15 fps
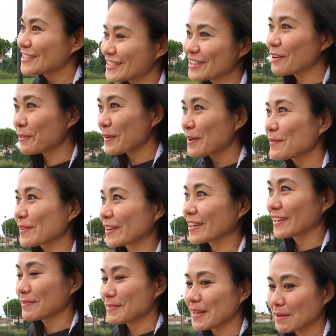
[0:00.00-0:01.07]
just no way we're
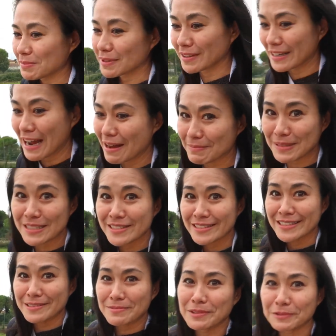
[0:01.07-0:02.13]
gonna be able to not be
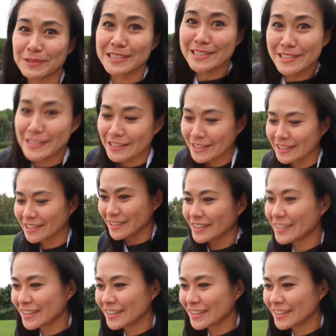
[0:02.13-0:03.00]
seen when we sneak in.